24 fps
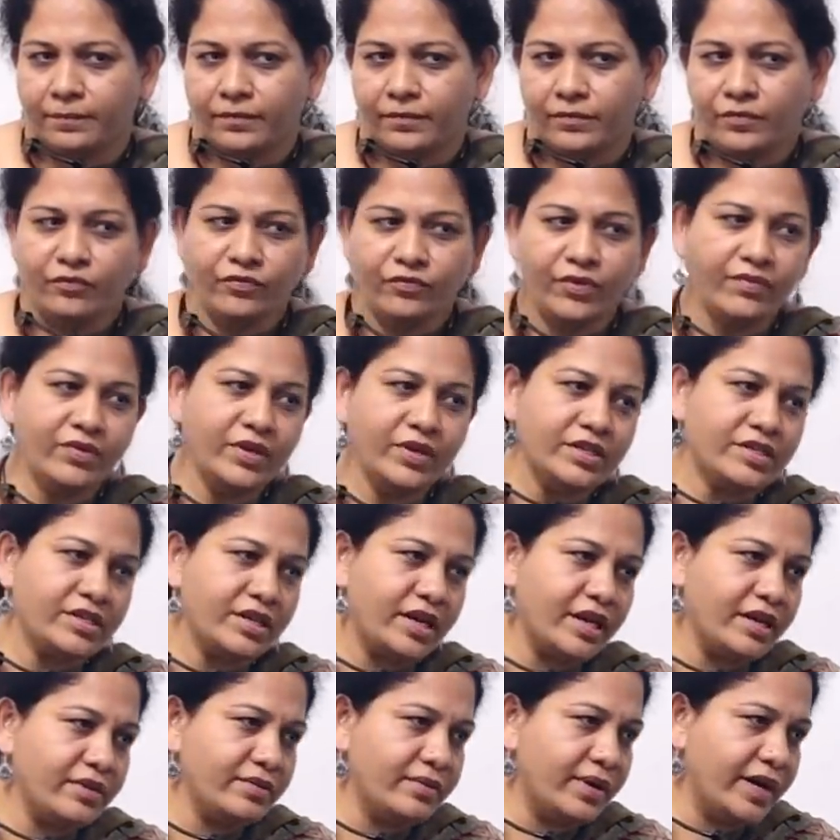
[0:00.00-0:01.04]
So we will
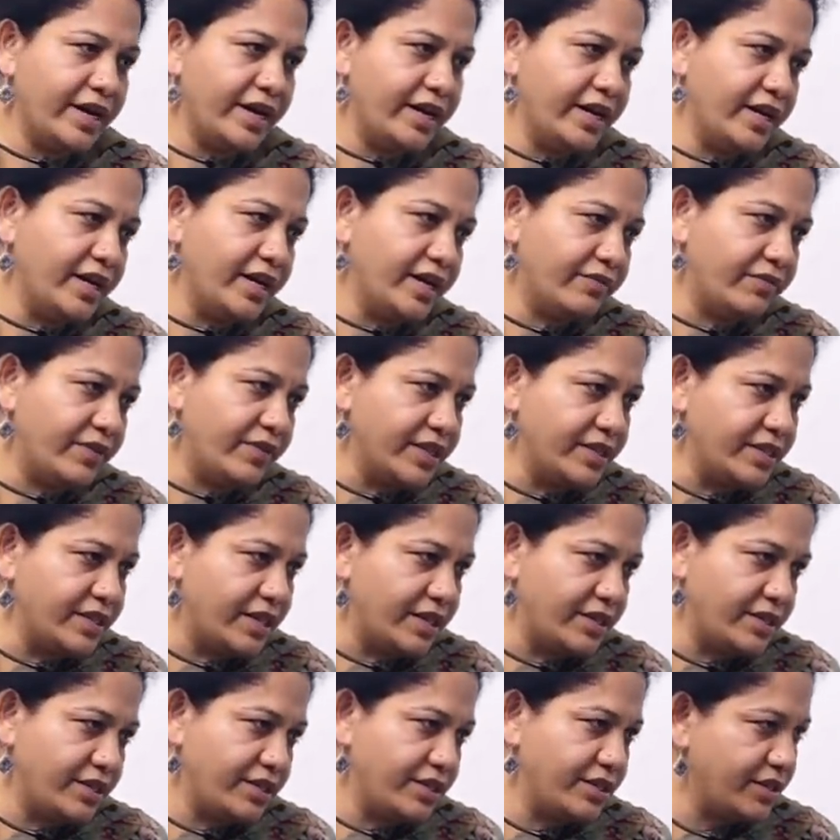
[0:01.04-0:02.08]
try to identify
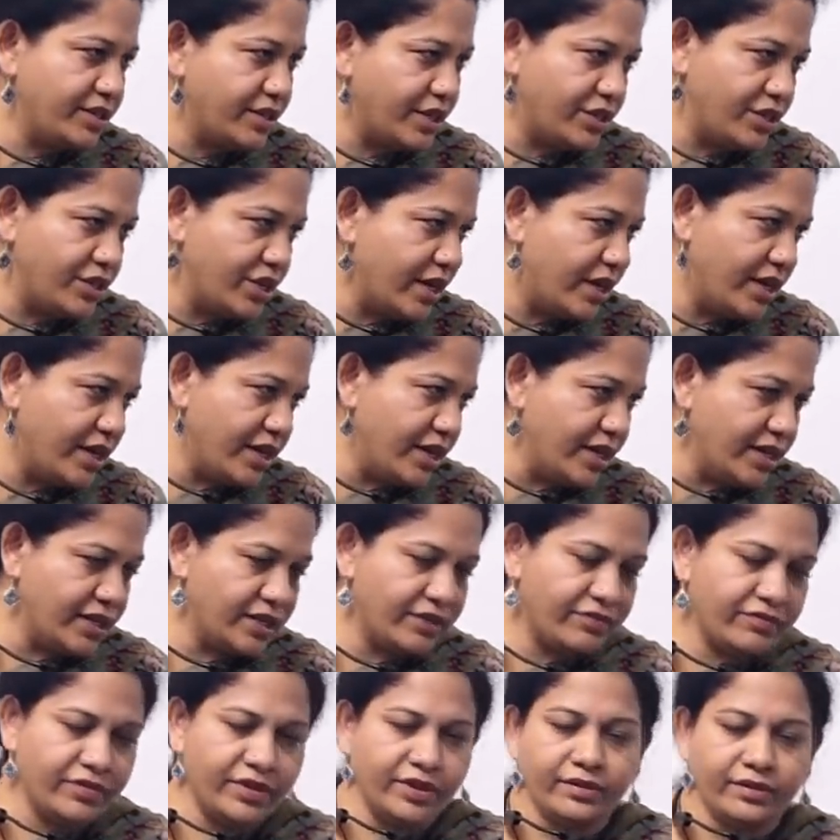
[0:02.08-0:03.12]
such, such areas
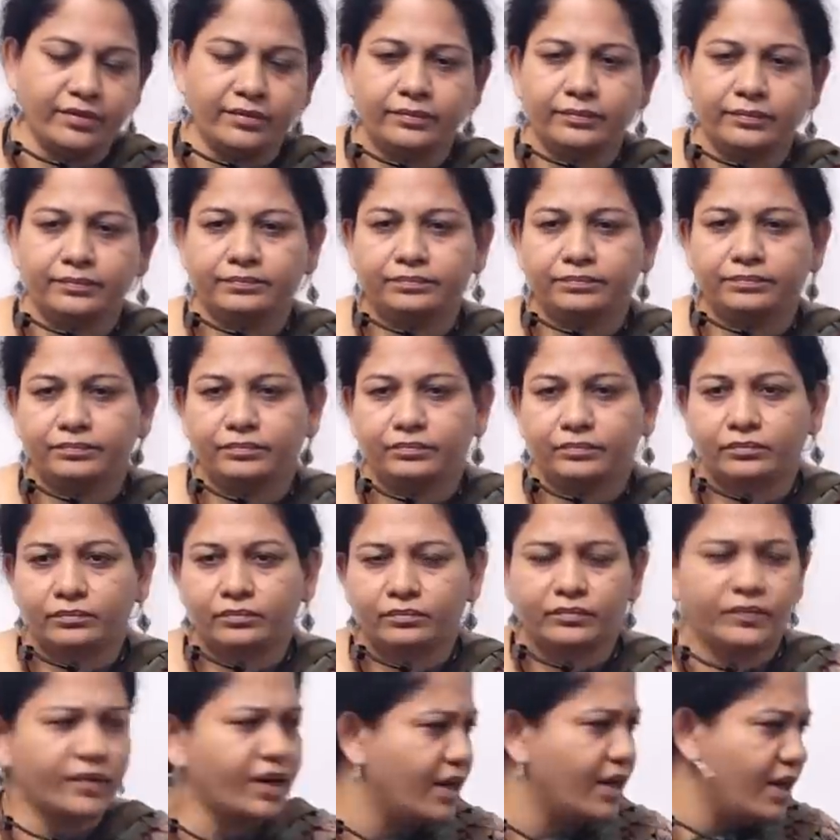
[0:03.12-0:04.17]
for you.
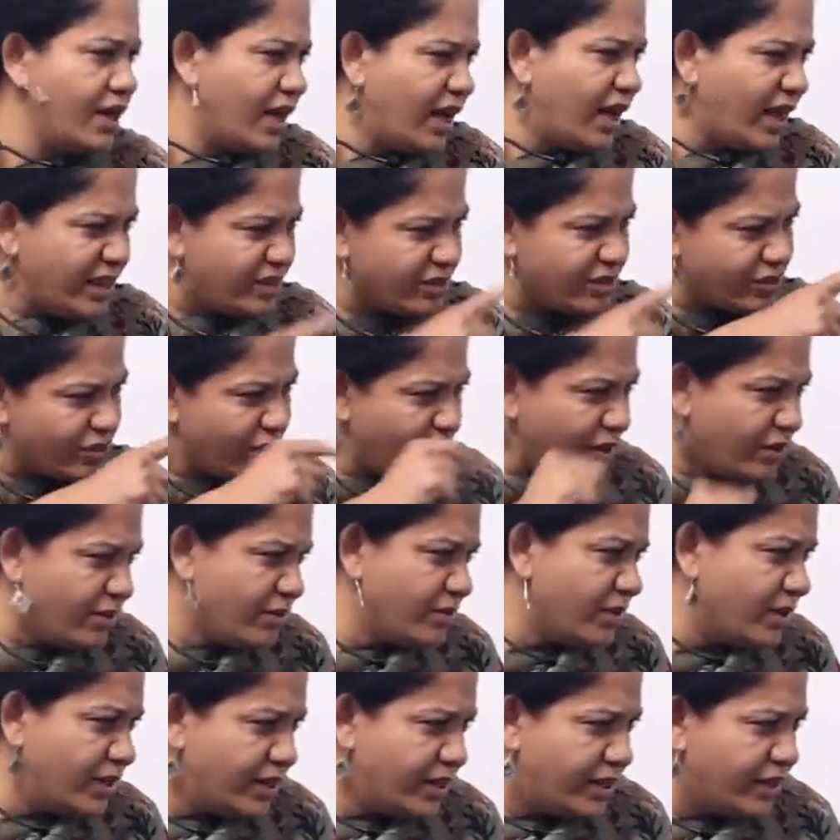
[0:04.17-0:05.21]
I saw
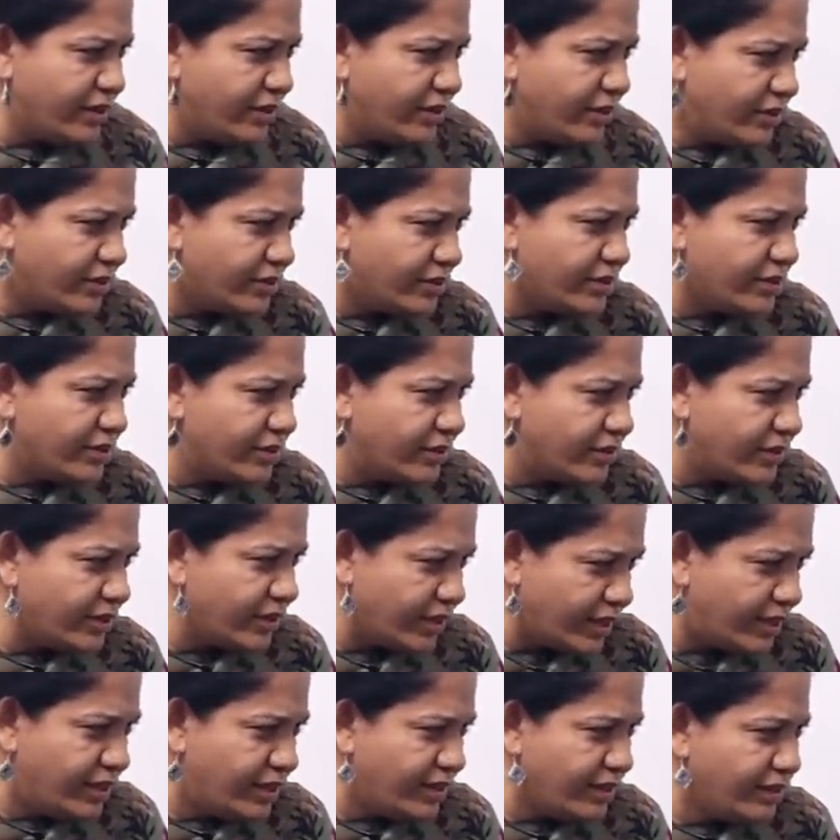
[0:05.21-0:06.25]
you earlier also.
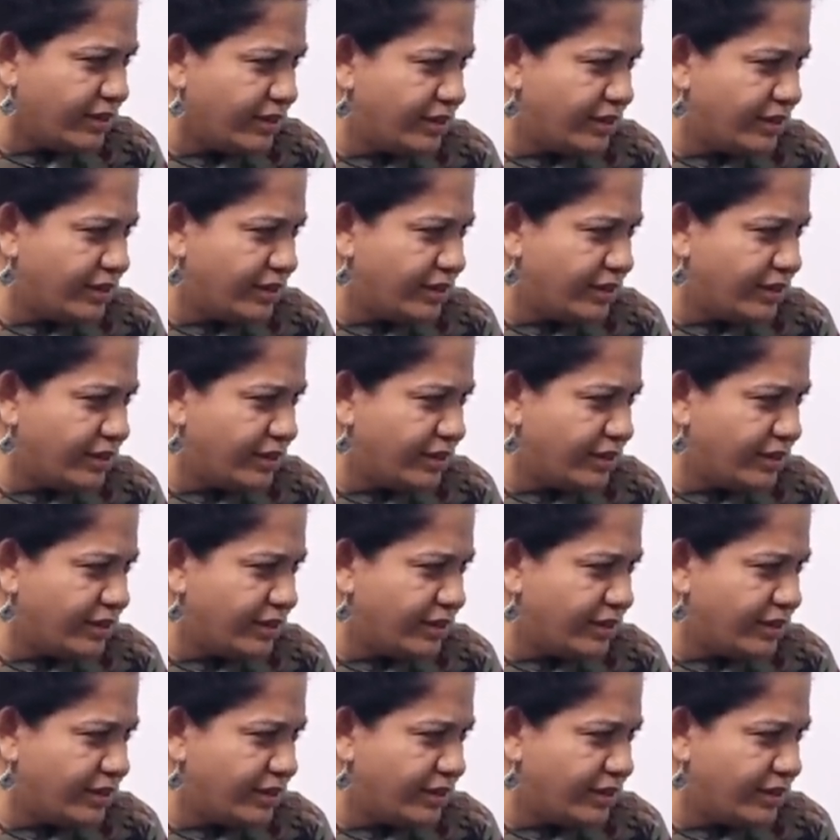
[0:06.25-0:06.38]
Kada?